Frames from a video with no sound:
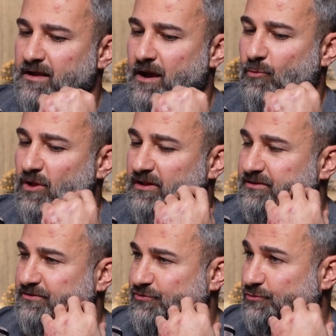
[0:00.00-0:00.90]
Yeah, well,
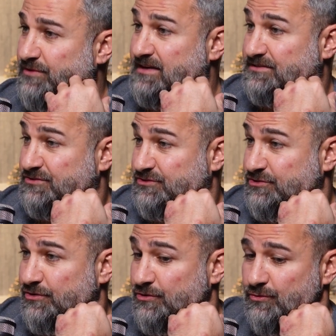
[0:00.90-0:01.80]
in
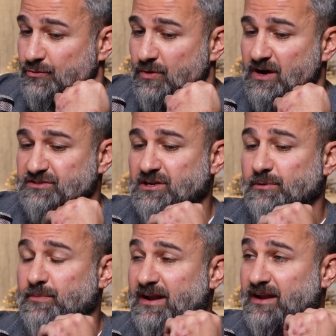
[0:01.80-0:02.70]
2002, a
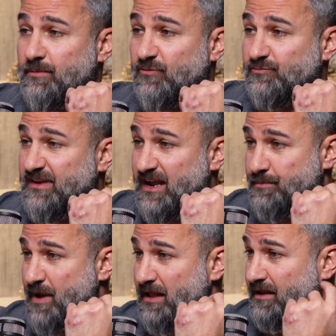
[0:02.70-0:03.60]
gentleman by the name of
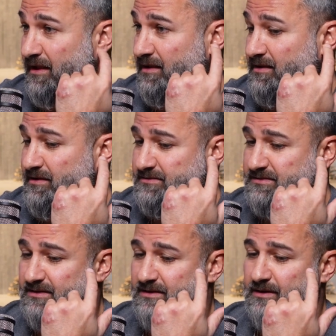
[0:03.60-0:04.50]
Nick Pelling,
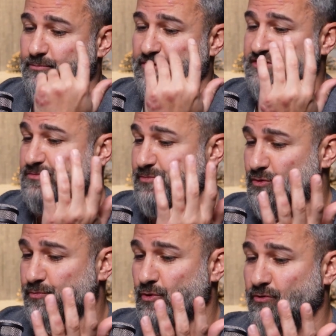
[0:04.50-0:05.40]
he's a British
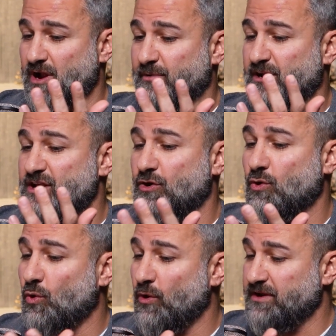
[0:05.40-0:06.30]
computer programmer. He
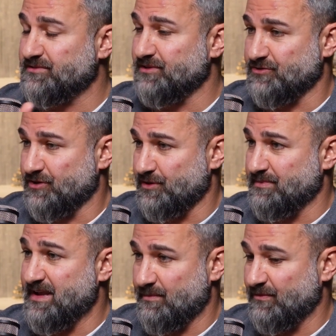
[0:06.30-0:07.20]
coins the
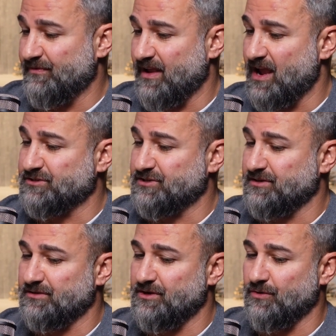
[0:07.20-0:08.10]
term
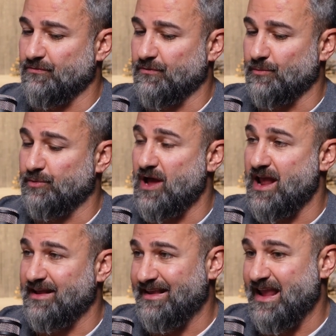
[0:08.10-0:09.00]
gamification, for
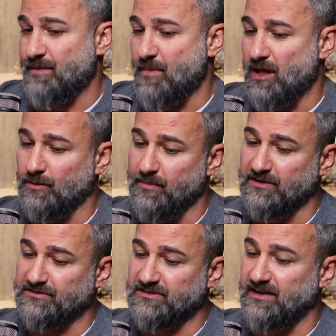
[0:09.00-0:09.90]
applying game
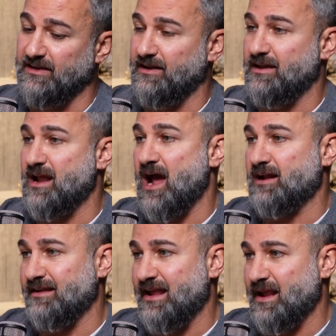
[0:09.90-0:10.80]
elements in
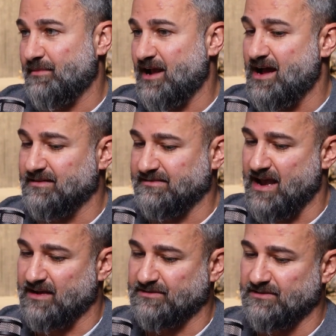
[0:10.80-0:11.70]
non-game
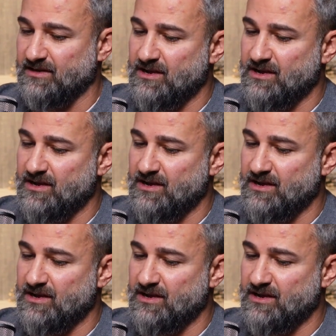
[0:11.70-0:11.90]
context.